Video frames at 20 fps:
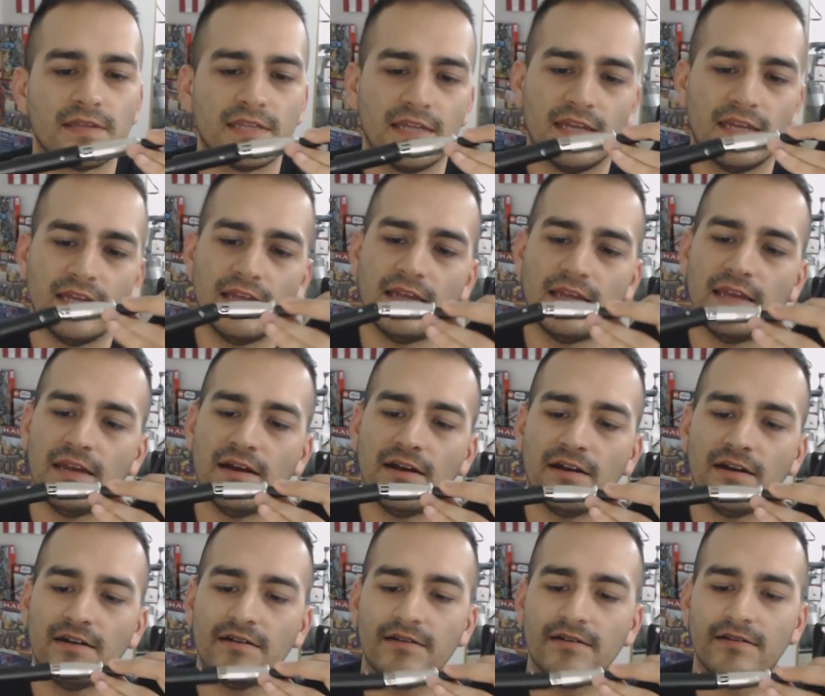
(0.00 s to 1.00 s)
let's see
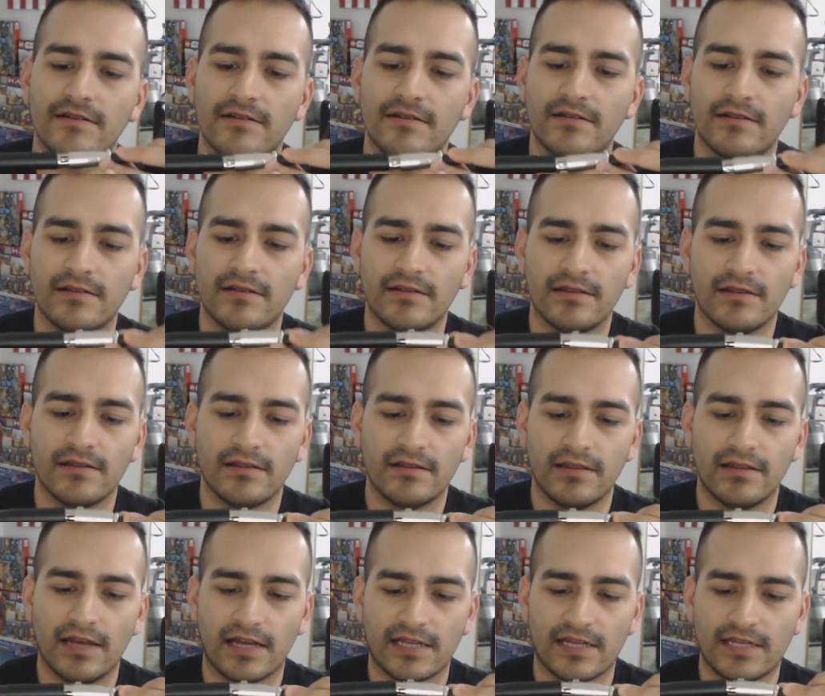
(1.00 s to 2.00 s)
here,
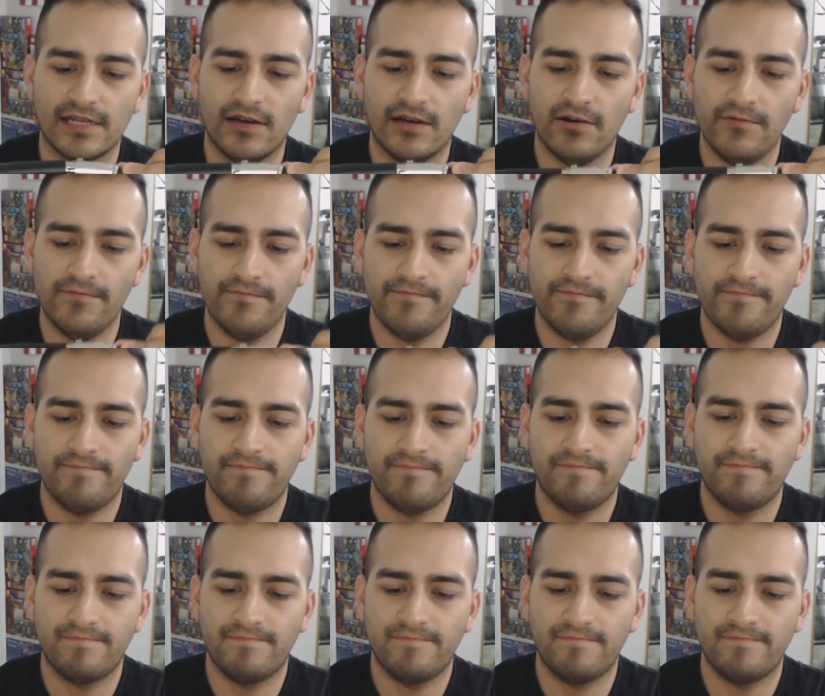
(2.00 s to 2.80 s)
like so,